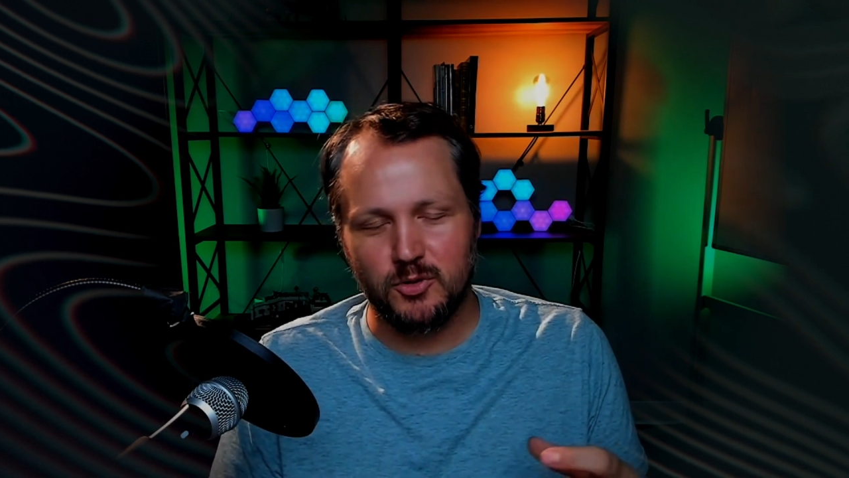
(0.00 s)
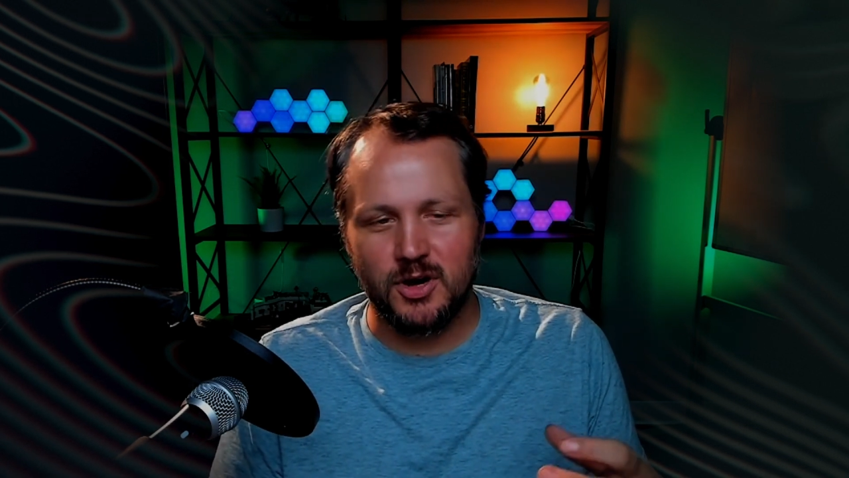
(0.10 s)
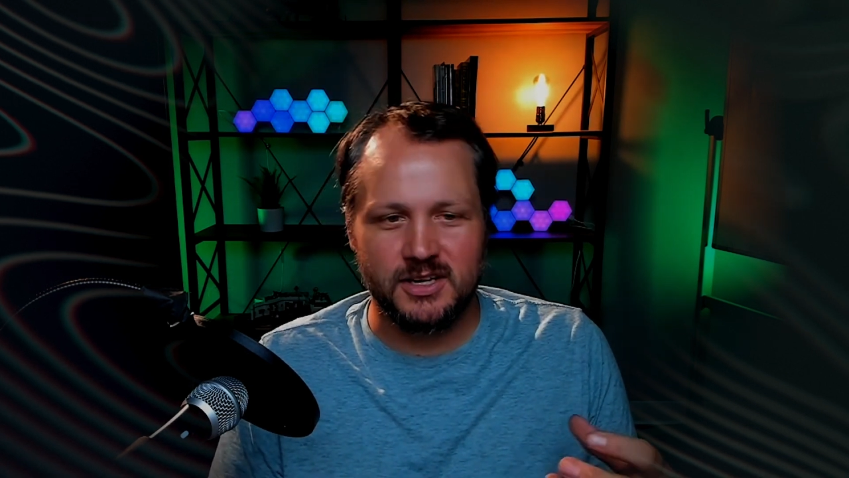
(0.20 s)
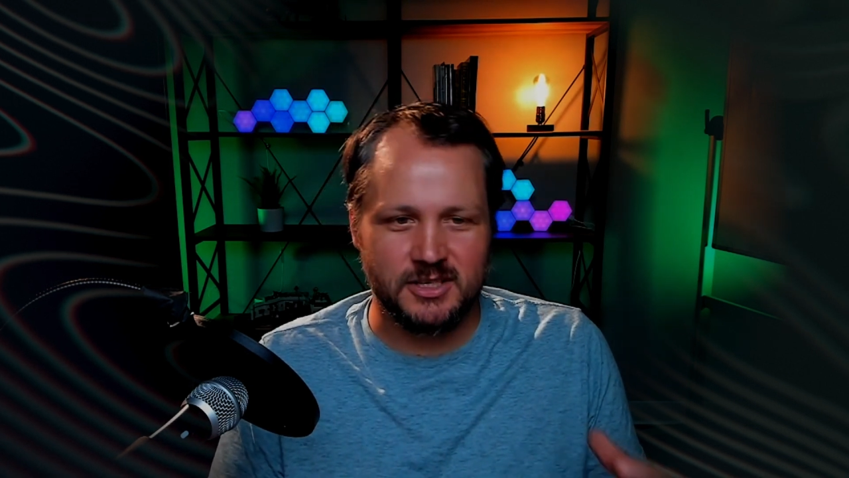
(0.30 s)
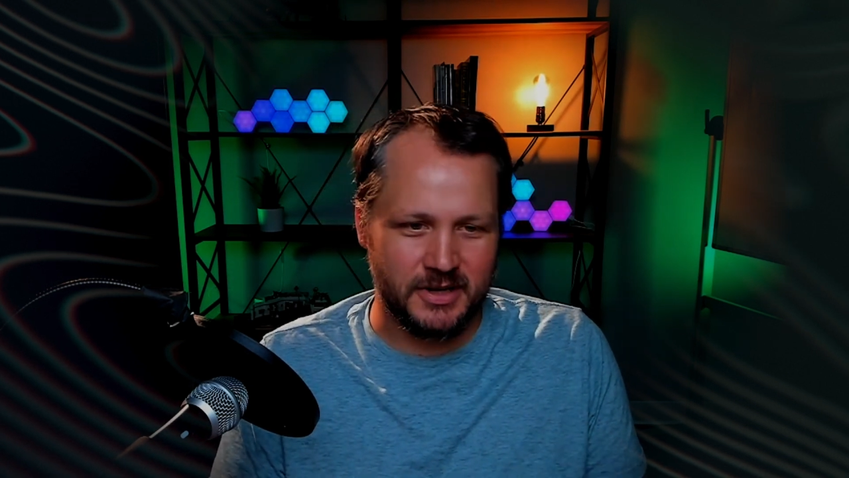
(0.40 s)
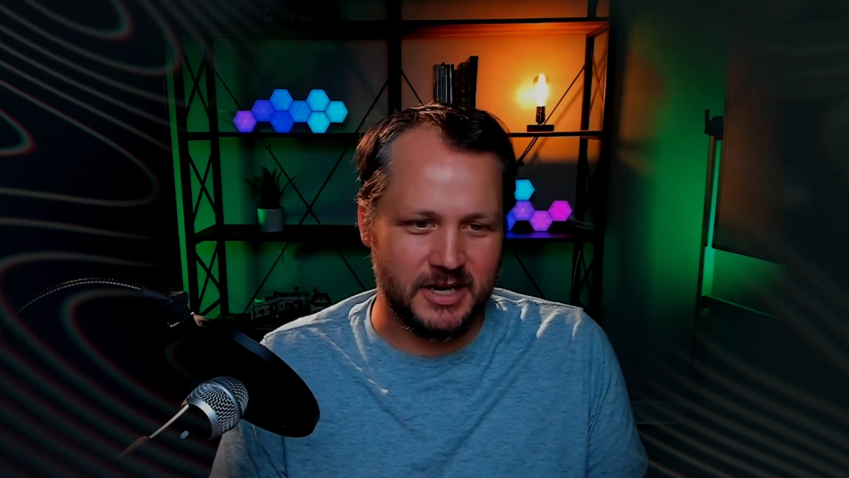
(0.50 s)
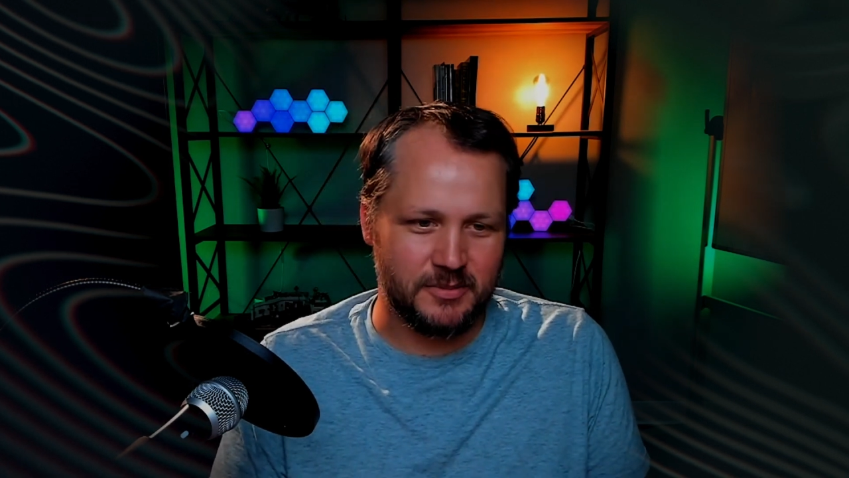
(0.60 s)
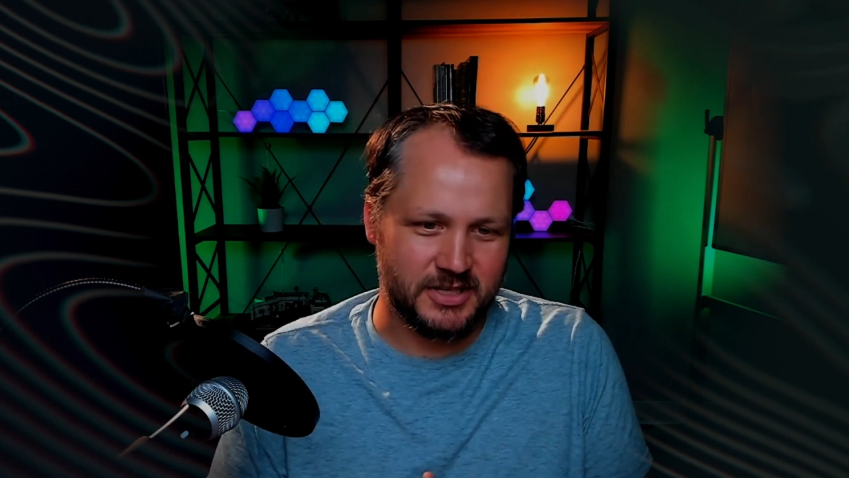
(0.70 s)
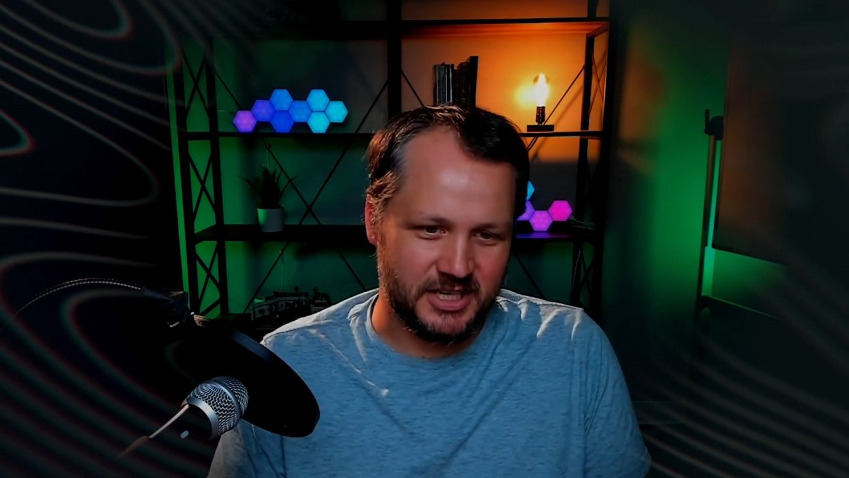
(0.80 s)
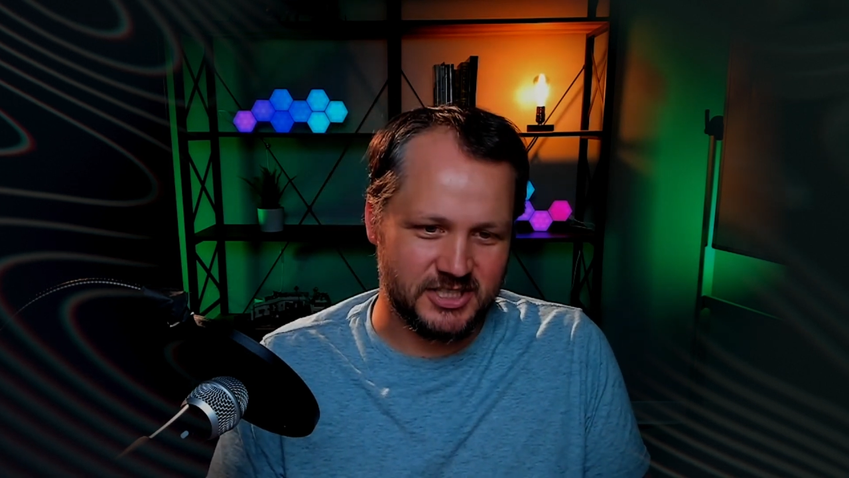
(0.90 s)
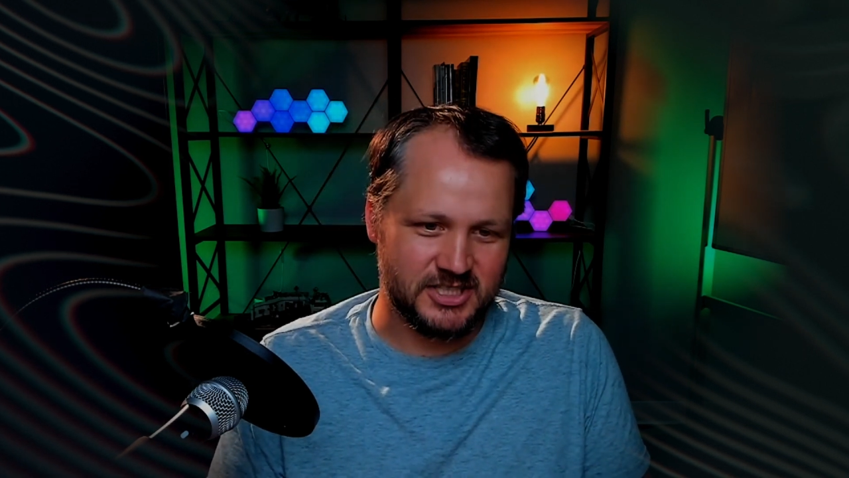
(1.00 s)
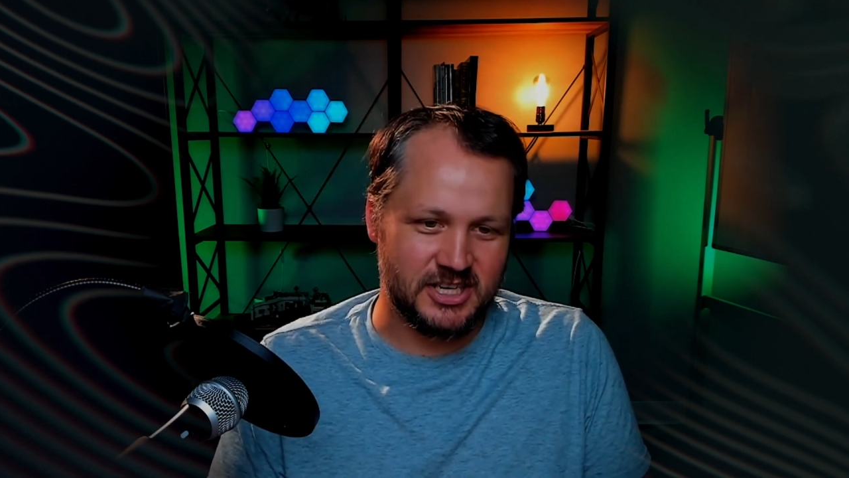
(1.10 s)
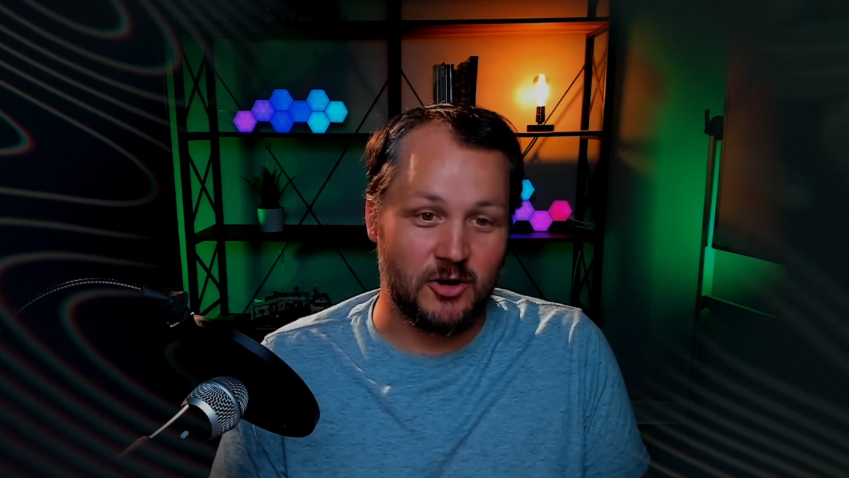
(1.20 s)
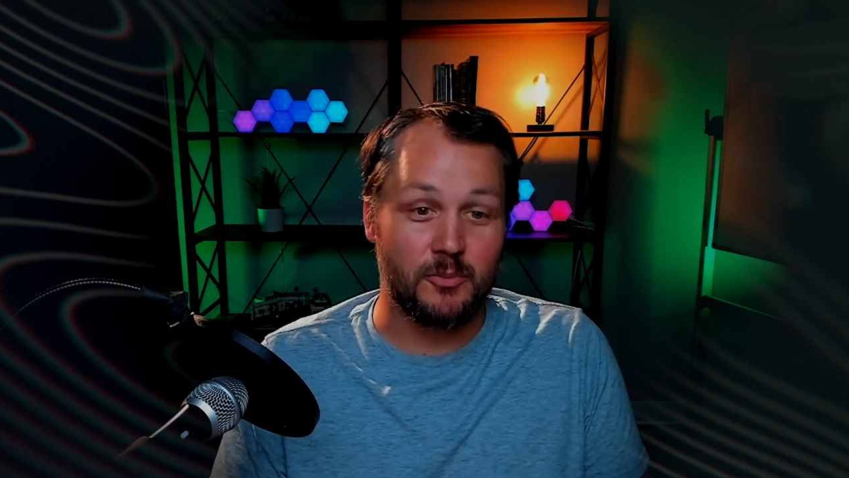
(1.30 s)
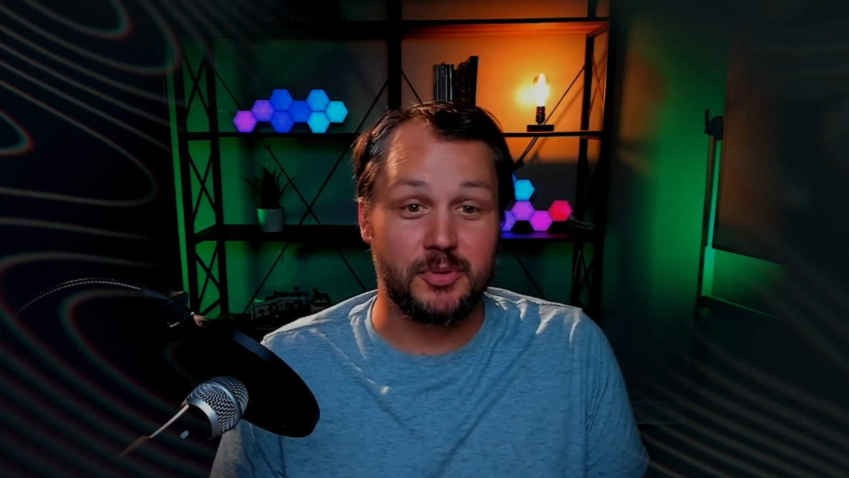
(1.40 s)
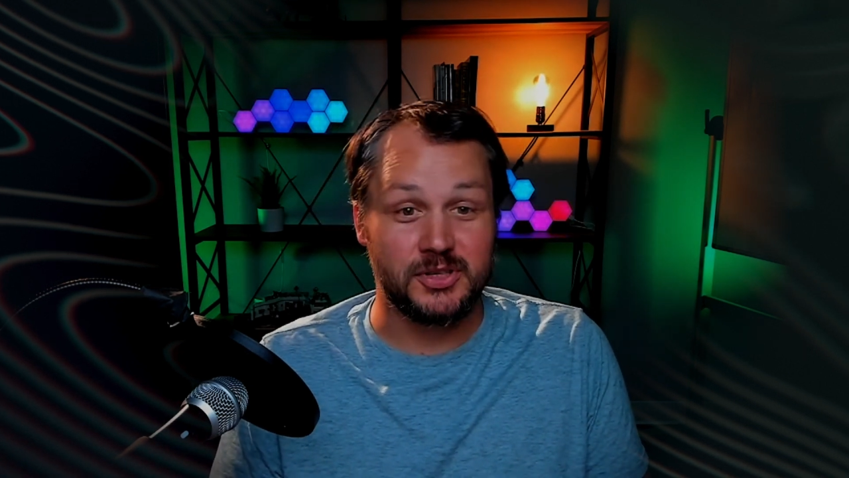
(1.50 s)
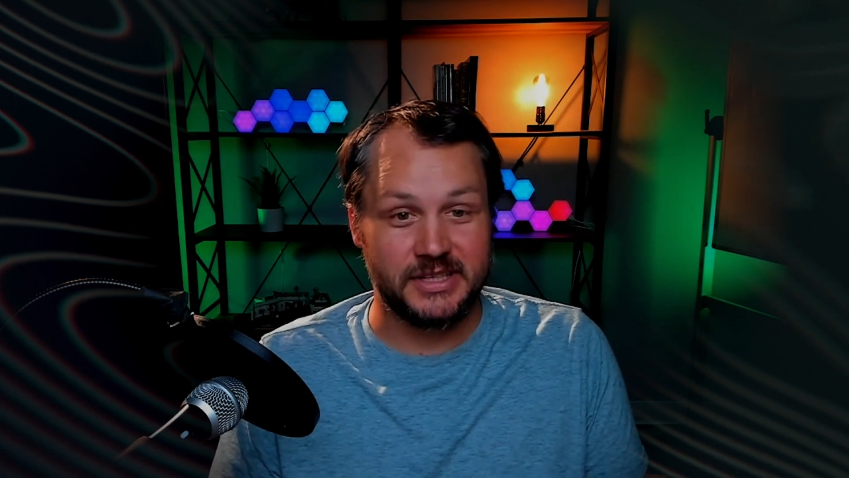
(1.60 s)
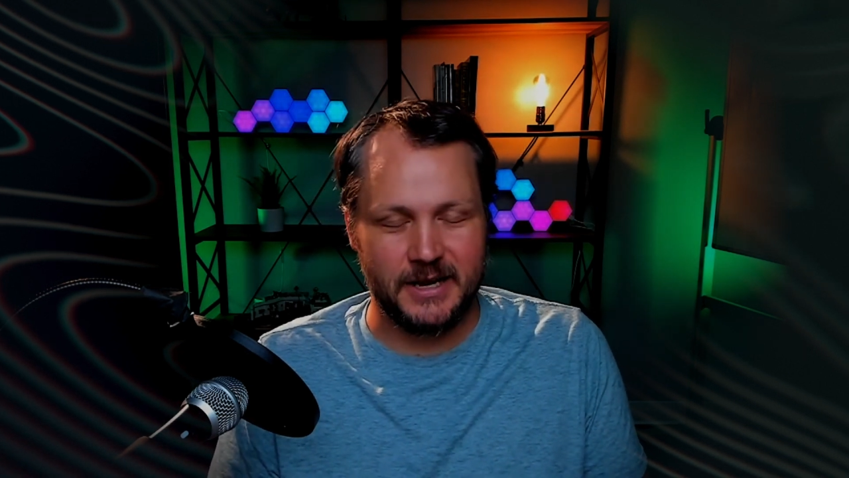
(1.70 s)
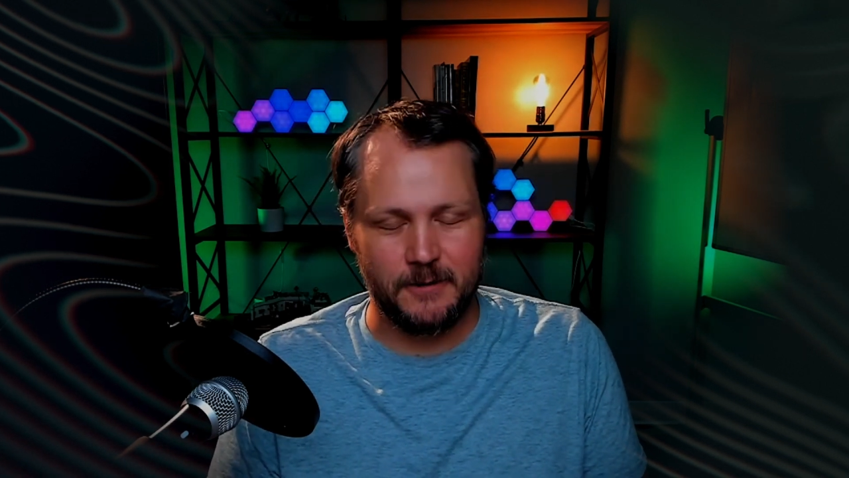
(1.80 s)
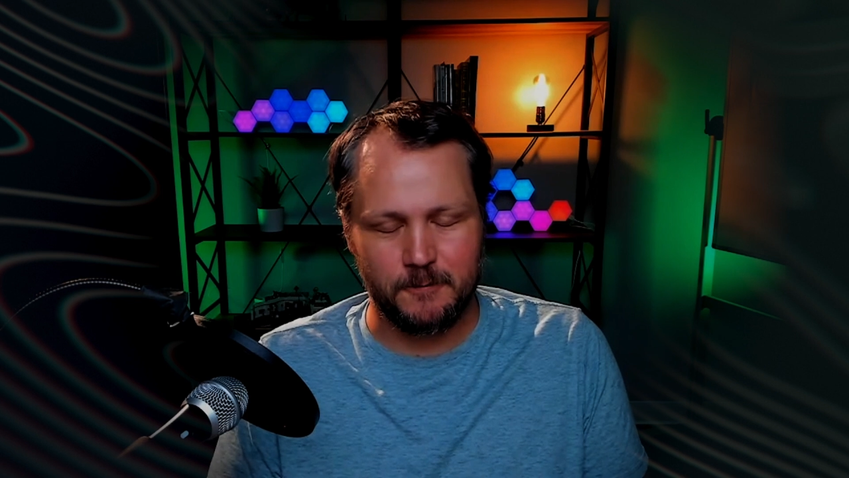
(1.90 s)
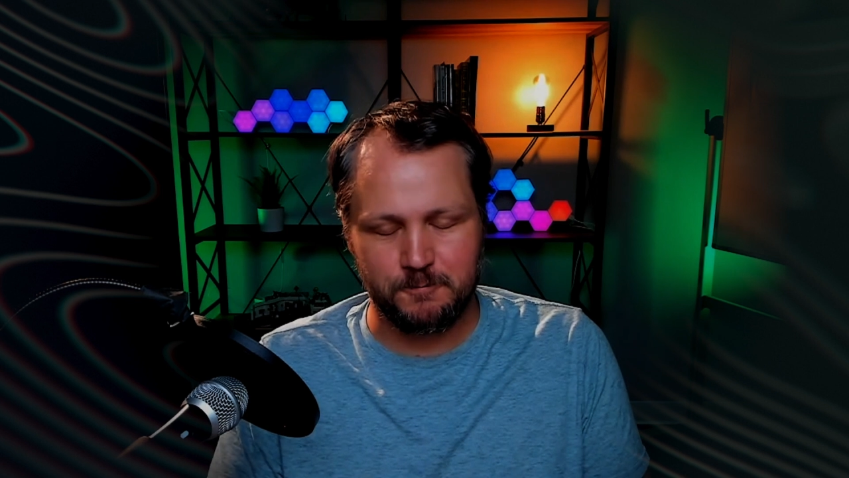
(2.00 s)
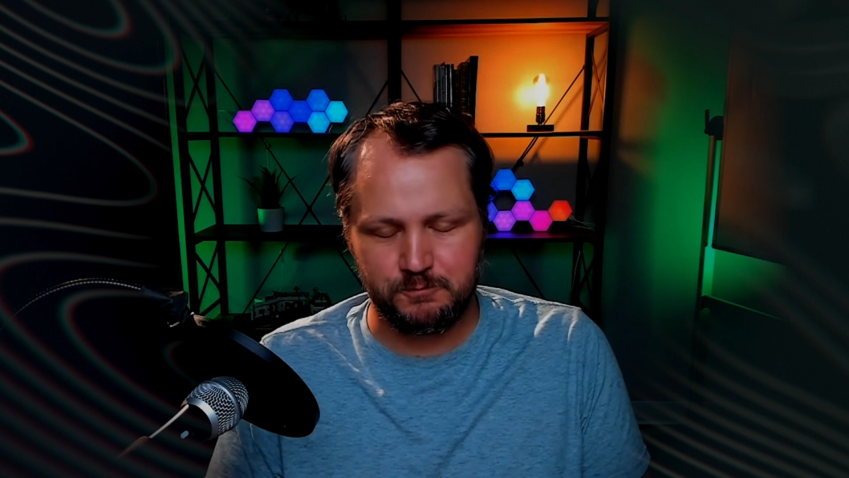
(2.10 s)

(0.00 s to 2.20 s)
brought into my application to help build it out.